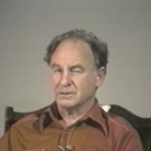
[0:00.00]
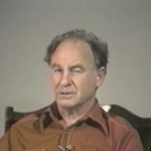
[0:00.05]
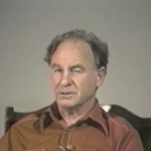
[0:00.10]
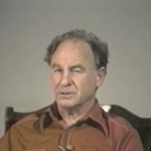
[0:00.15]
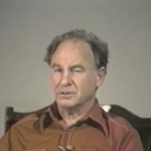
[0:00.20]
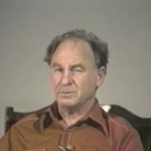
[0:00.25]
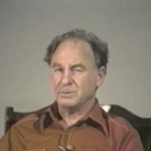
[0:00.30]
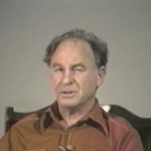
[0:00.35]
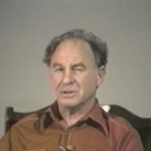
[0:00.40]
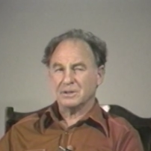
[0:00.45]

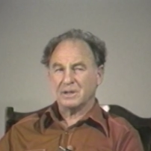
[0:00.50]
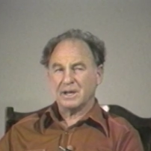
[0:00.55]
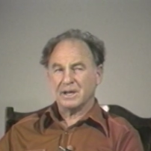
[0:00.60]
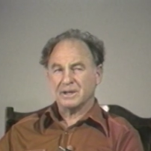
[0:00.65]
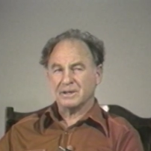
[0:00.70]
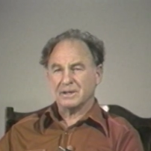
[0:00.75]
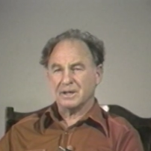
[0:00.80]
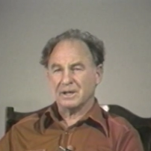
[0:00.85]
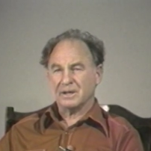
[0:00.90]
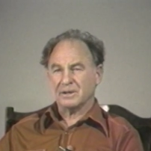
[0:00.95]
You'd be
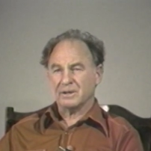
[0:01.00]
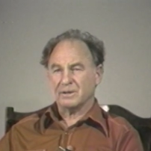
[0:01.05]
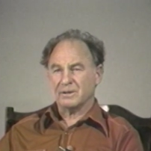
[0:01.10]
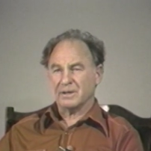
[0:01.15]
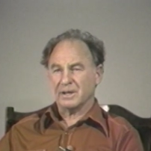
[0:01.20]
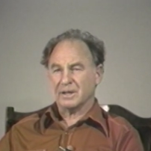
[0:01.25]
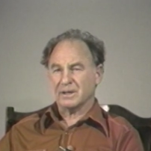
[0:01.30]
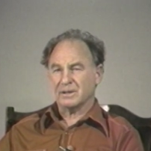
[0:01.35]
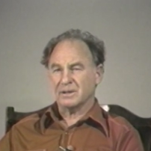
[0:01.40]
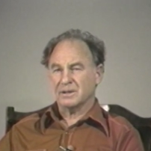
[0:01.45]
lying down on
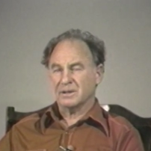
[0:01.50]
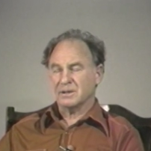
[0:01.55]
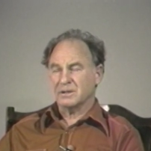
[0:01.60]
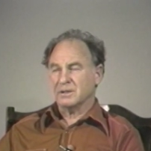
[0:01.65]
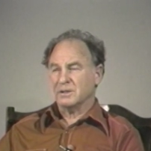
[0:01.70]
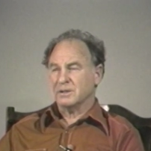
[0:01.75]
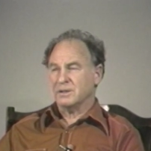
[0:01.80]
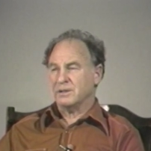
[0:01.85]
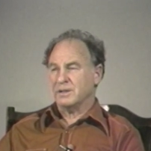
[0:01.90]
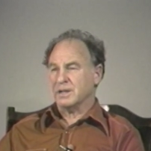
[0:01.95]
that,
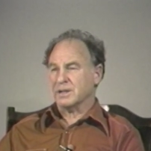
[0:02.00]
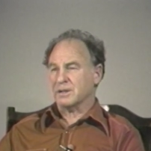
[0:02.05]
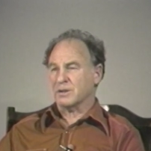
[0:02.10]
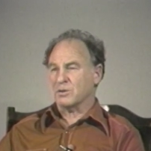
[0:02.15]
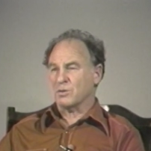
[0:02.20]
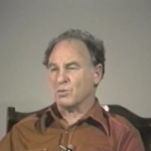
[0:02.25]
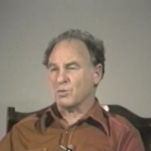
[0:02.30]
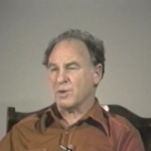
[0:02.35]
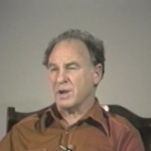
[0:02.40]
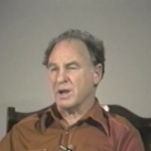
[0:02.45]
that
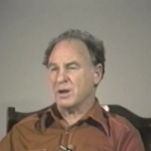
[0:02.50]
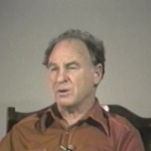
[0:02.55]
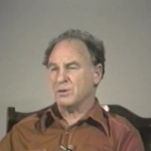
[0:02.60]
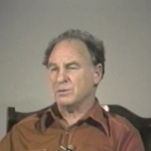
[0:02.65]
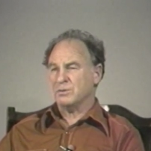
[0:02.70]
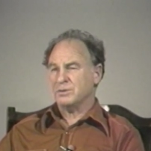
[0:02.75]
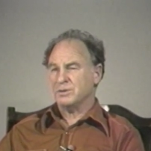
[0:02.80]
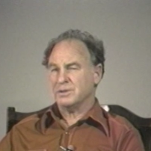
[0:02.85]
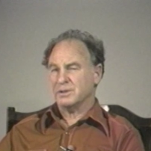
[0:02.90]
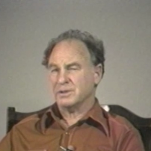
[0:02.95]

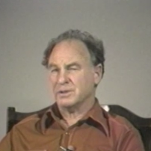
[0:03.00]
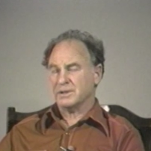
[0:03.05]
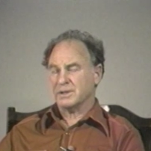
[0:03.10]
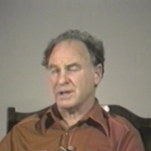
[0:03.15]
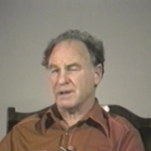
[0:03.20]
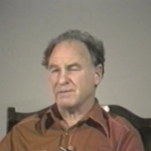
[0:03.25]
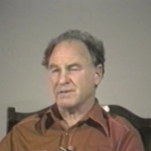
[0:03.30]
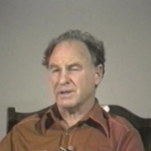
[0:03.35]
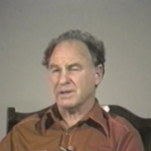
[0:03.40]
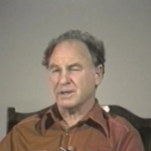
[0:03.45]
ground,
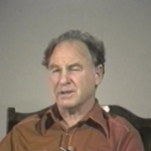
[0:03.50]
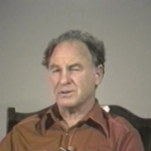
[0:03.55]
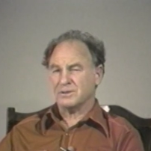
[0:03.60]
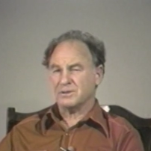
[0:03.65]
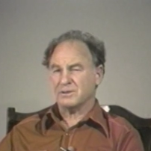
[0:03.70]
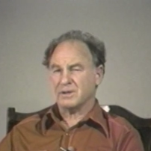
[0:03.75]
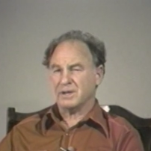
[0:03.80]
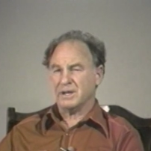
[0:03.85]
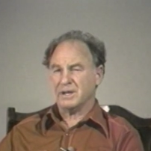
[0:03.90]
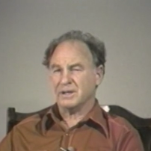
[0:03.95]
having hit
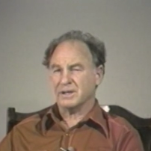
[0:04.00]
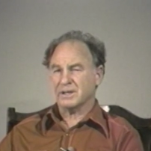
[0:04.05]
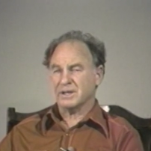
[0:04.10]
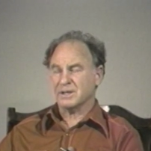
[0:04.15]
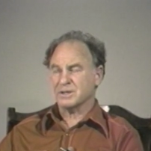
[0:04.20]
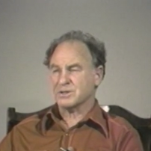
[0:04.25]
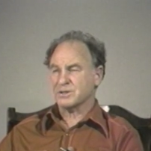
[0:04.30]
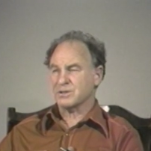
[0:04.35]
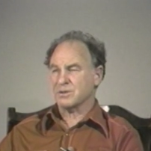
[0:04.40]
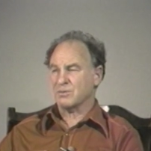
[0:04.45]
your head
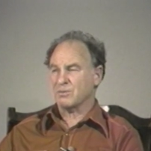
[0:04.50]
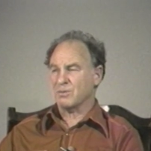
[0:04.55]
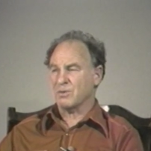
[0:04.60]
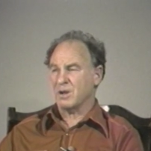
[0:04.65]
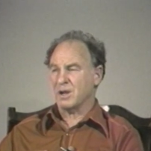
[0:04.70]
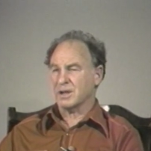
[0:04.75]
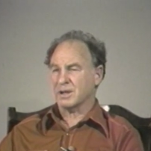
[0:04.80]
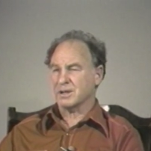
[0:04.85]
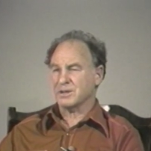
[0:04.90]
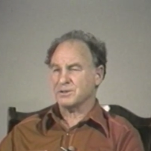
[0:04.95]
against the
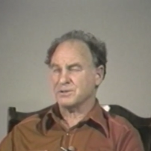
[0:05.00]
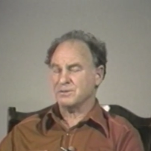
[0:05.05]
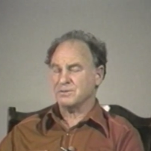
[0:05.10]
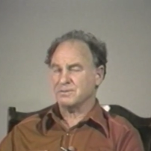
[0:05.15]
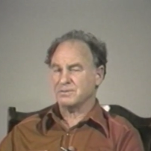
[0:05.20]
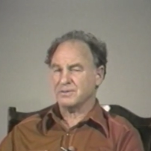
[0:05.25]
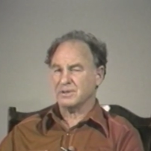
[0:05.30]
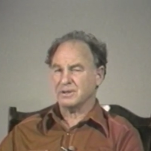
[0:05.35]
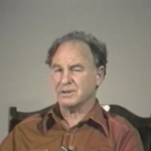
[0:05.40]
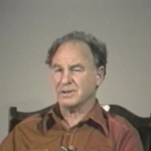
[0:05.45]
rock as you
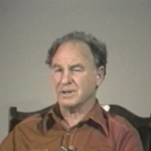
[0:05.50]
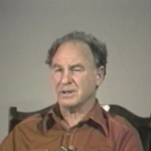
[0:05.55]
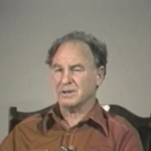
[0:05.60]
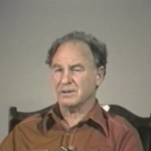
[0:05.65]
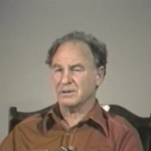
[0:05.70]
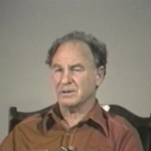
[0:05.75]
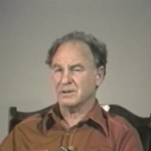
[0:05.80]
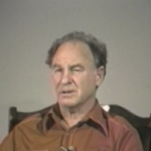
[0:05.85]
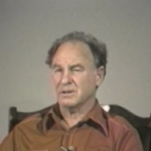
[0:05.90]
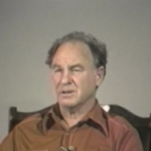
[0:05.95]
fell
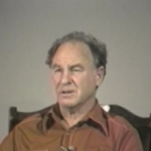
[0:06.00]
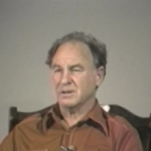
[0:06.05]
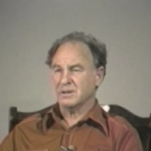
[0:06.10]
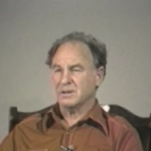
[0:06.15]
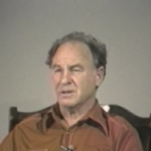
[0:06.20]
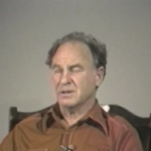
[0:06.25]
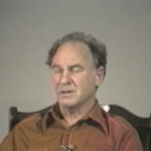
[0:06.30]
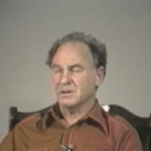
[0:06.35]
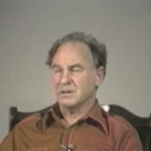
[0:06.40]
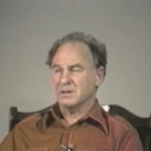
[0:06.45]
down,
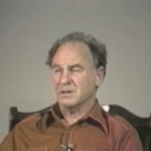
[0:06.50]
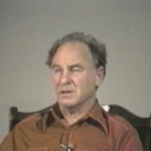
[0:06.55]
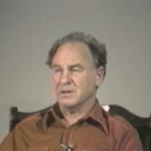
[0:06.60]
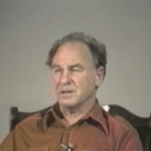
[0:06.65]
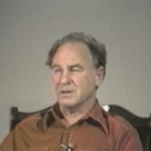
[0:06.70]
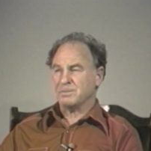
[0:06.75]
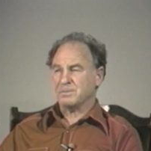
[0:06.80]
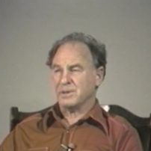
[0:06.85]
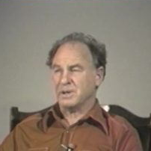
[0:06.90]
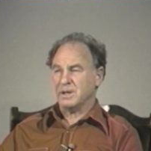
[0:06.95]
and
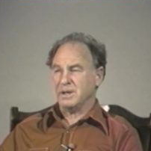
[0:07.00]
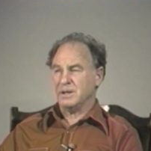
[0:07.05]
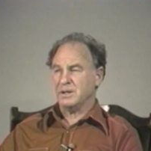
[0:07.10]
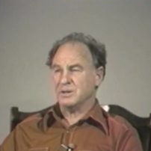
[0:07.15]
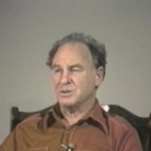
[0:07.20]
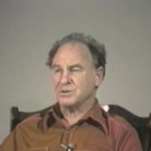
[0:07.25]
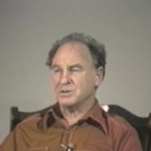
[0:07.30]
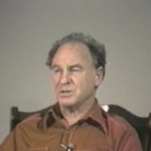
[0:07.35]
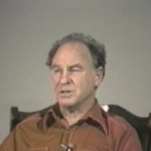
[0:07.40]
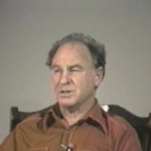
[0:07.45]
the pain
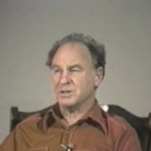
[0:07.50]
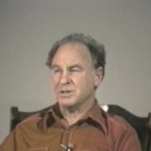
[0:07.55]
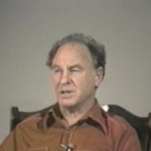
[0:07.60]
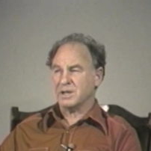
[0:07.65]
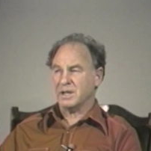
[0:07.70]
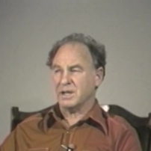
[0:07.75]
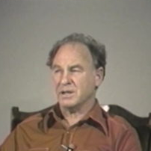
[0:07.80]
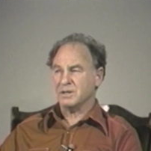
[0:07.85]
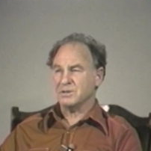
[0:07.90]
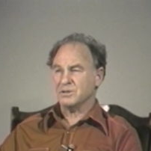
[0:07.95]
is
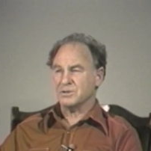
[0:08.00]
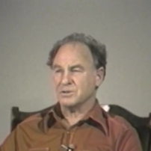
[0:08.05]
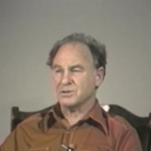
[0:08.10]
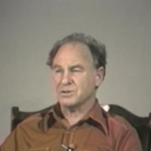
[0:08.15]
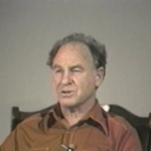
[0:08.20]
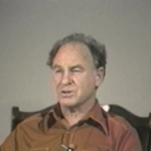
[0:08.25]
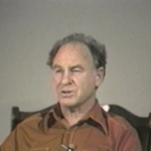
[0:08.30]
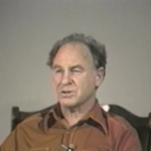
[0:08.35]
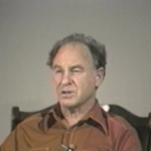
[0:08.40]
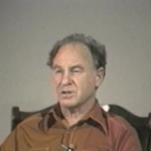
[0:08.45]

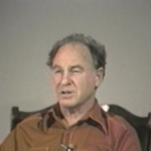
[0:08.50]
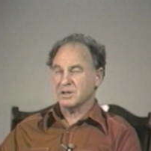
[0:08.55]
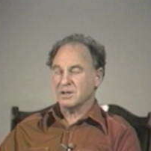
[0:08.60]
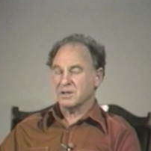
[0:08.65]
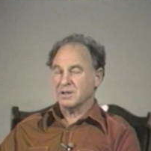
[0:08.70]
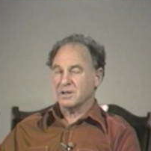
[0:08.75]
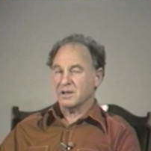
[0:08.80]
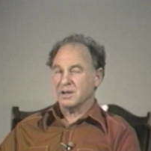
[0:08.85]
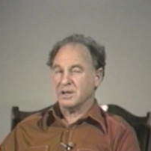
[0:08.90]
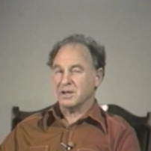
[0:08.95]
intense,
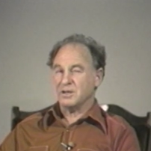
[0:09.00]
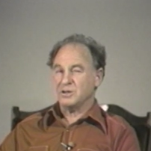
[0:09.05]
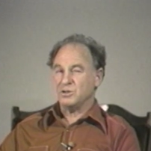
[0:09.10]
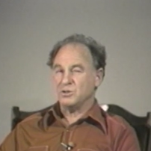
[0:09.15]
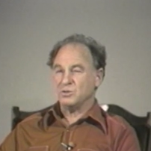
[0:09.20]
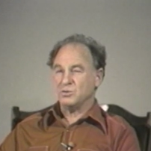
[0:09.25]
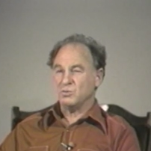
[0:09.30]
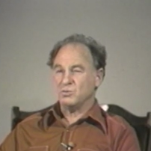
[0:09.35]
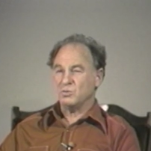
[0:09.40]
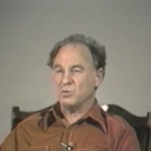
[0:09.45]
and
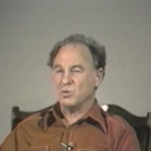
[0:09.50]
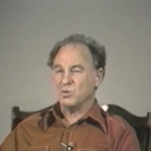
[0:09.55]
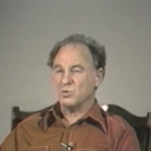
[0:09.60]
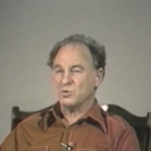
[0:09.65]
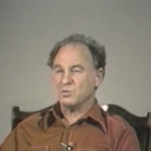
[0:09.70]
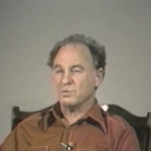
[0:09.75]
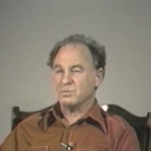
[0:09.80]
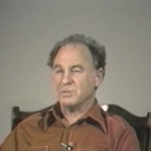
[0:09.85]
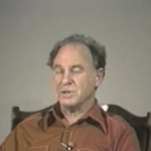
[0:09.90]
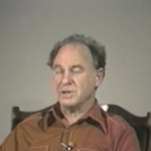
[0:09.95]
you
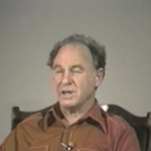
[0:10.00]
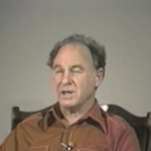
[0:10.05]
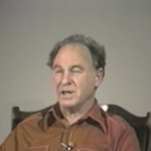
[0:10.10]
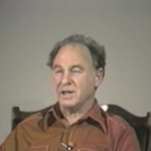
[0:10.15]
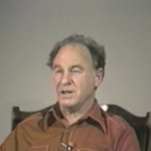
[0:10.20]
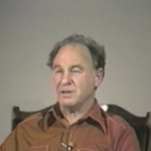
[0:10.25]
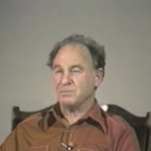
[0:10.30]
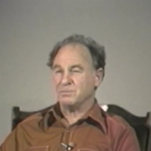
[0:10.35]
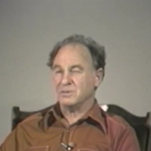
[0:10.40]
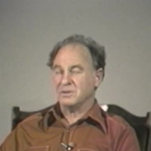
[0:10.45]
won't be
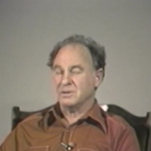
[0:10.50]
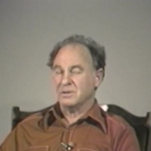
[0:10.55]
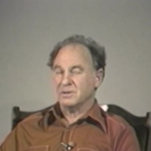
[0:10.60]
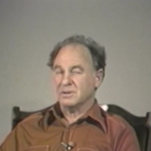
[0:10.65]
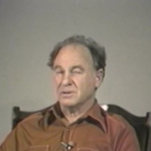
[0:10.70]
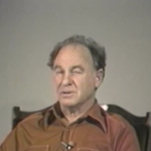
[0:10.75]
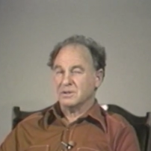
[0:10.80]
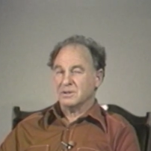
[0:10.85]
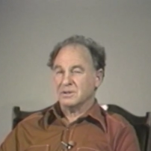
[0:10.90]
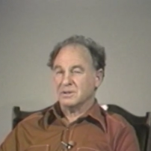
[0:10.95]
able
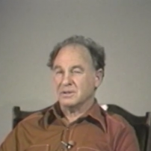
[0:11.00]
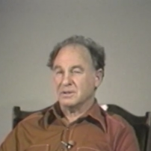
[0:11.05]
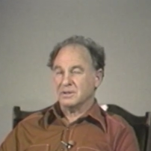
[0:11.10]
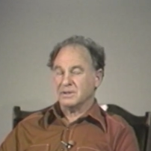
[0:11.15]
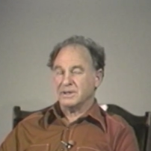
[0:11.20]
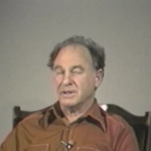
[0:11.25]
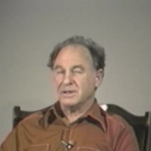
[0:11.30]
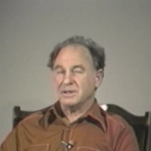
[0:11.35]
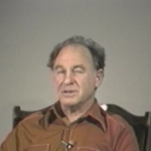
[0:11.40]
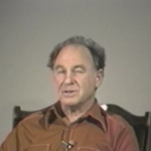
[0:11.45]

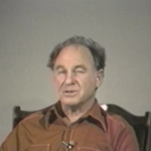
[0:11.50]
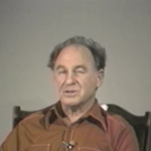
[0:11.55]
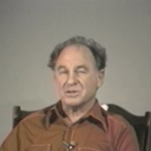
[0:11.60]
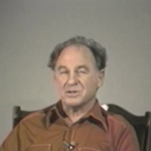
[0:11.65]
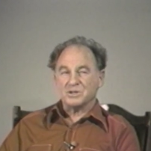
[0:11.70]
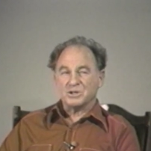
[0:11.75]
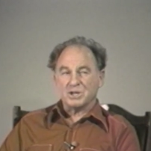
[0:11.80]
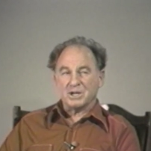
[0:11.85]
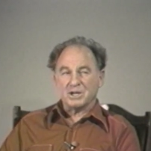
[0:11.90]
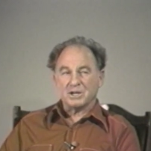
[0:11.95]
Ladies
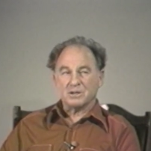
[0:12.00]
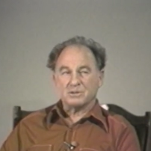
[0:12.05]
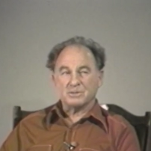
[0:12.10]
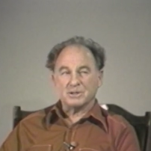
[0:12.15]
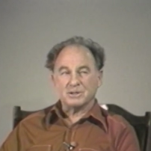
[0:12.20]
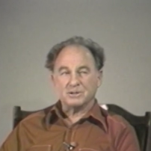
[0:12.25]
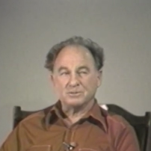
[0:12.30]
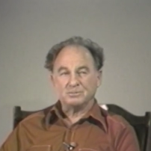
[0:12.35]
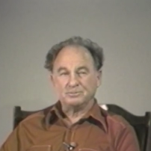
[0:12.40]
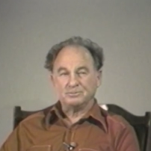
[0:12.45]
and
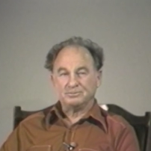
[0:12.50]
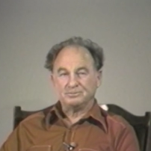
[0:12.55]
gentlemen,